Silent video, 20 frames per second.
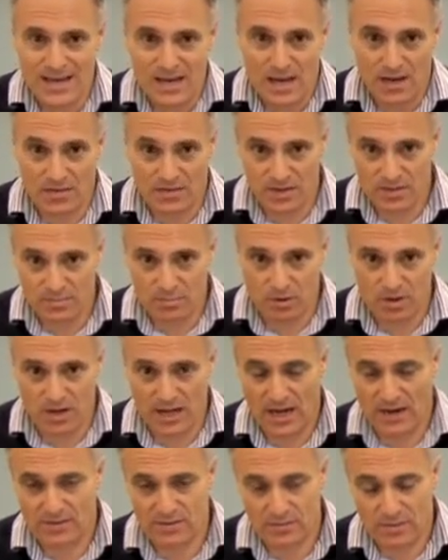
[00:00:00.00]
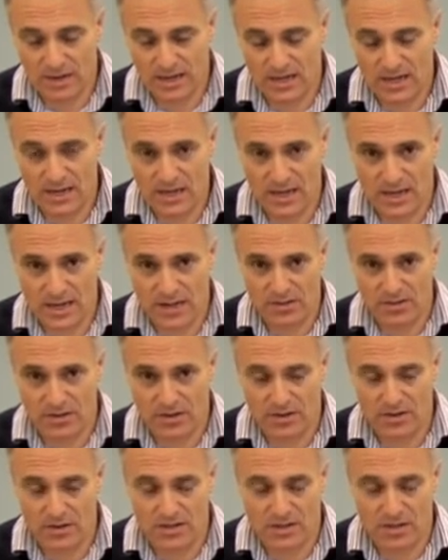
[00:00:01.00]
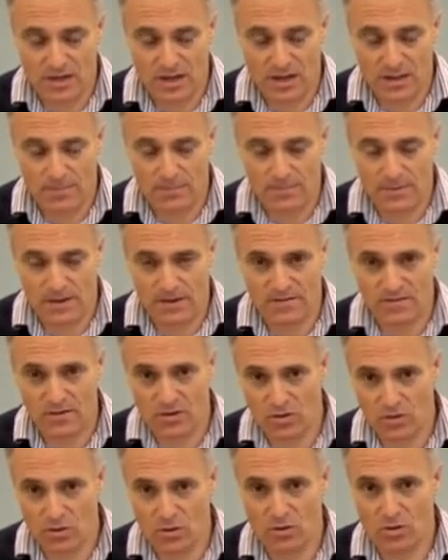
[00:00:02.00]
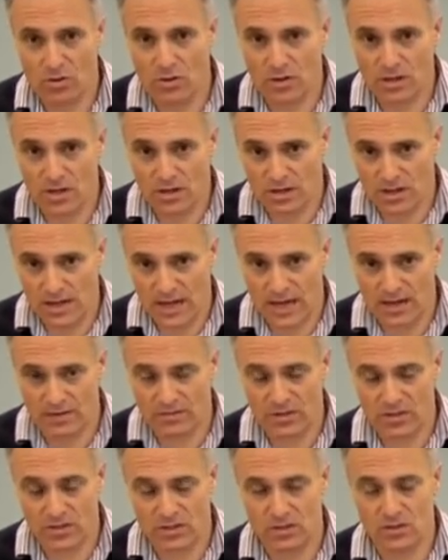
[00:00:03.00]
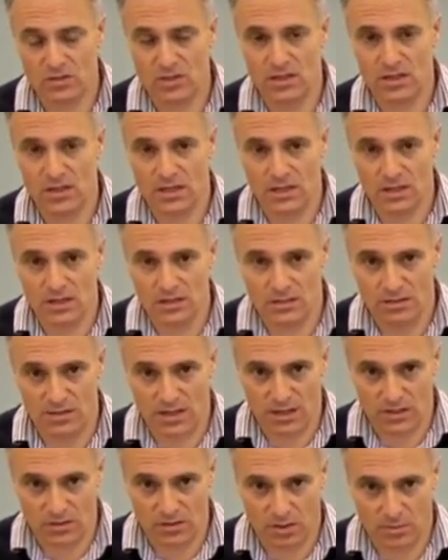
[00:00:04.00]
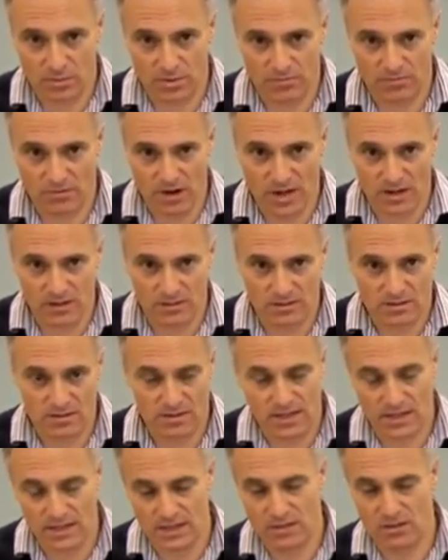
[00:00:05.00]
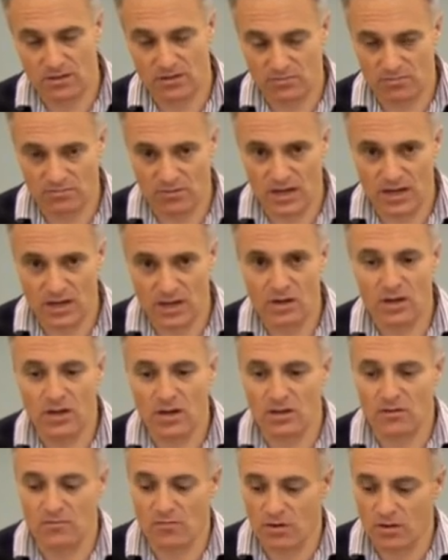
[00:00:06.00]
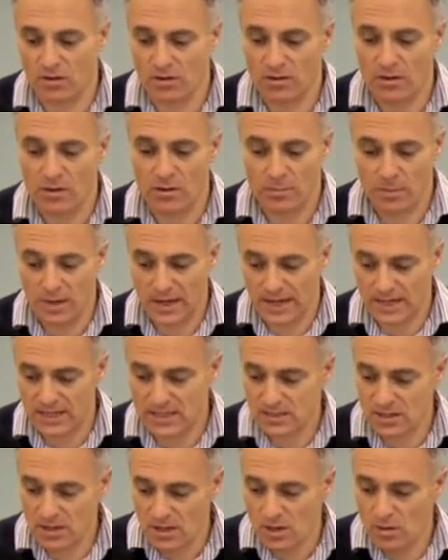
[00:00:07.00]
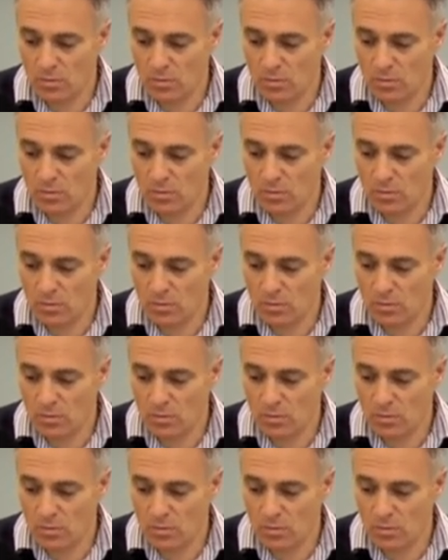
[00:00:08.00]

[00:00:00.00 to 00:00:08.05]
At this point I have to make clear that if you're not looking at heavy duty telescopic rails, then you're really looking at the wrong place.